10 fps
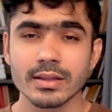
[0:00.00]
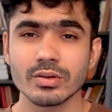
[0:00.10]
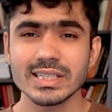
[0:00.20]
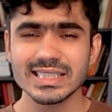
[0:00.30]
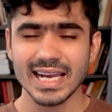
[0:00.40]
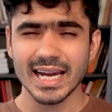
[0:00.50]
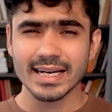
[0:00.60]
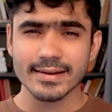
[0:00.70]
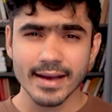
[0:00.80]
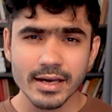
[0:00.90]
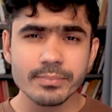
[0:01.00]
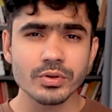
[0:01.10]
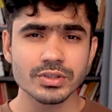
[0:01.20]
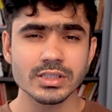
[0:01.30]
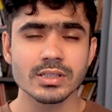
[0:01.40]
Now this entire
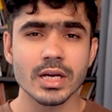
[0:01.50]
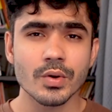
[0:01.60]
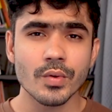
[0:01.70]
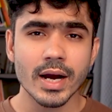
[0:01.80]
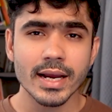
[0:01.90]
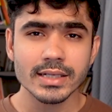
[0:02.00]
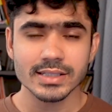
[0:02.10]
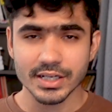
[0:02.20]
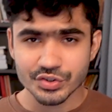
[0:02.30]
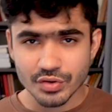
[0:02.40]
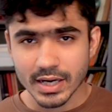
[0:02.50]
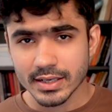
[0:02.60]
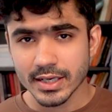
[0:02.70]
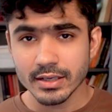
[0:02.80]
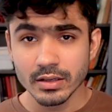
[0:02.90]
process requires
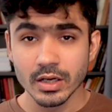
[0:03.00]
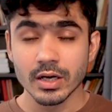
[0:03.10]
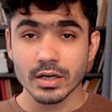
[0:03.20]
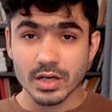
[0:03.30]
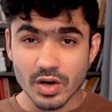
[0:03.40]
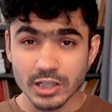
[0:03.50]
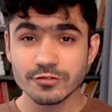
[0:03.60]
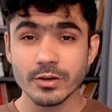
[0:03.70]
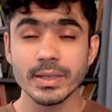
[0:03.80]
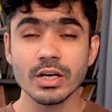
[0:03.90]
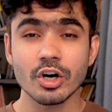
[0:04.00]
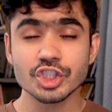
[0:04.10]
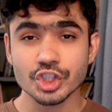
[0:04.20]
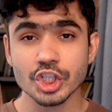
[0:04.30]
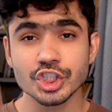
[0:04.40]
extracting, transforming or
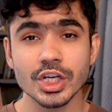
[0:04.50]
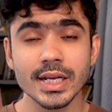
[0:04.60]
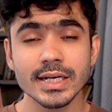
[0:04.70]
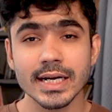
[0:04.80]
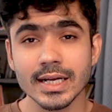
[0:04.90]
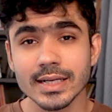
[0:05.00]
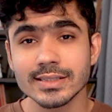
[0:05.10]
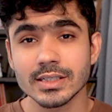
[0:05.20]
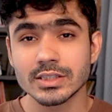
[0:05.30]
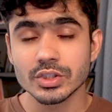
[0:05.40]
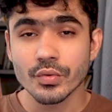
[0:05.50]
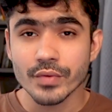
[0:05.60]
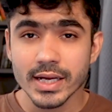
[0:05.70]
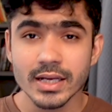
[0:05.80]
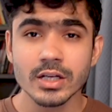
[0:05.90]
structuring data in such a
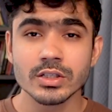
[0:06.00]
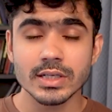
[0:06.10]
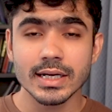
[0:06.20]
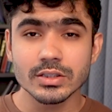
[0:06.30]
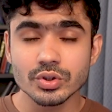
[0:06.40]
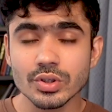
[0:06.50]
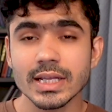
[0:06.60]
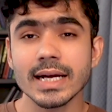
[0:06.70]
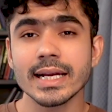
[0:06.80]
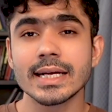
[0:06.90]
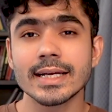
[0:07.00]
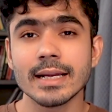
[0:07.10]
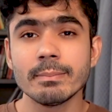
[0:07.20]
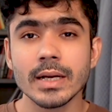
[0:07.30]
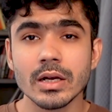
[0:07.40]
way so that it
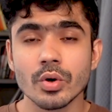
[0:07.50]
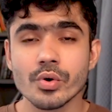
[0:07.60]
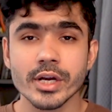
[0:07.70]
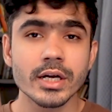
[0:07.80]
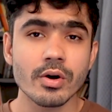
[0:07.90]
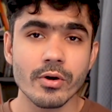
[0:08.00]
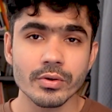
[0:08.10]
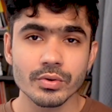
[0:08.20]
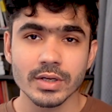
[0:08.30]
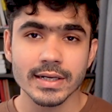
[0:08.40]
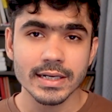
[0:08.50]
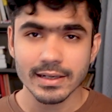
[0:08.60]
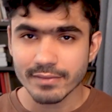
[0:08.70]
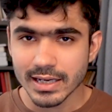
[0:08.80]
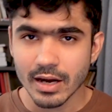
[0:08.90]
can be loaded onto the
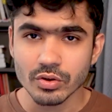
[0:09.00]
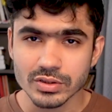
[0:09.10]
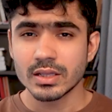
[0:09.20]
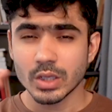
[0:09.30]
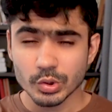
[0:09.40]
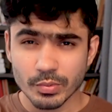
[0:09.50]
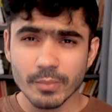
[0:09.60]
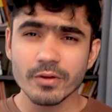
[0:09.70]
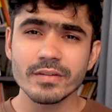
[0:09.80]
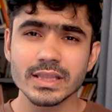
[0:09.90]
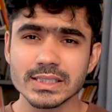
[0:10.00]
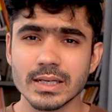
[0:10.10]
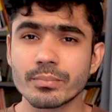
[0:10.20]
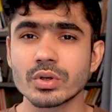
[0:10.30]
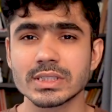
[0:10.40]
data warehouse. Now the problem with this
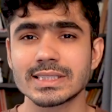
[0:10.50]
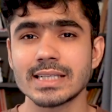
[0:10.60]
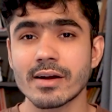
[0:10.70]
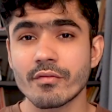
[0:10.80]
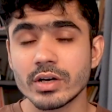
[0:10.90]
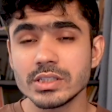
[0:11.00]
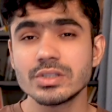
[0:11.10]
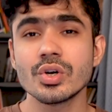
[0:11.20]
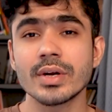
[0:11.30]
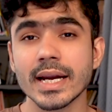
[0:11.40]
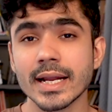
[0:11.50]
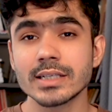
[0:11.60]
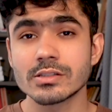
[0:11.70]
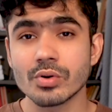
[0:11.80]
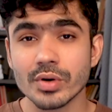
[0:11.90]
approach is that once your data
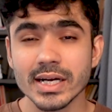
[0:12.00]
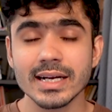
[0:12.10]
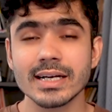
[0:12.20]
is loaded,